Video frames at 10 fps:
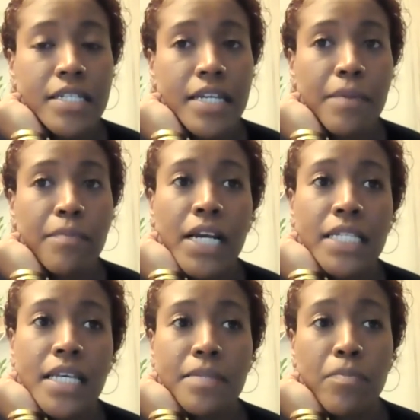It brings
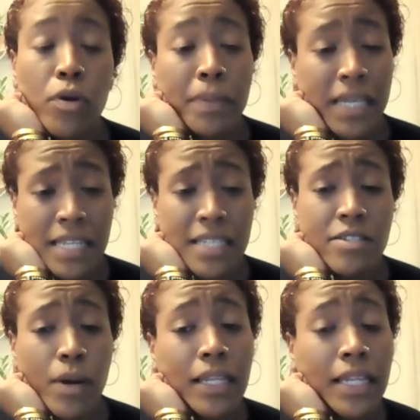us more peace
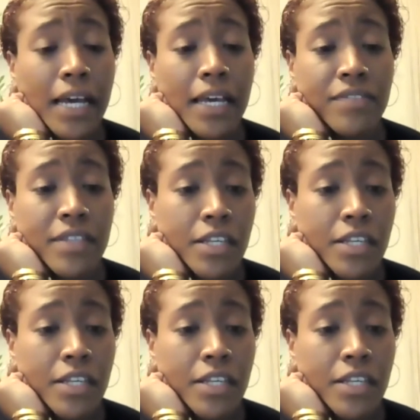to our lives.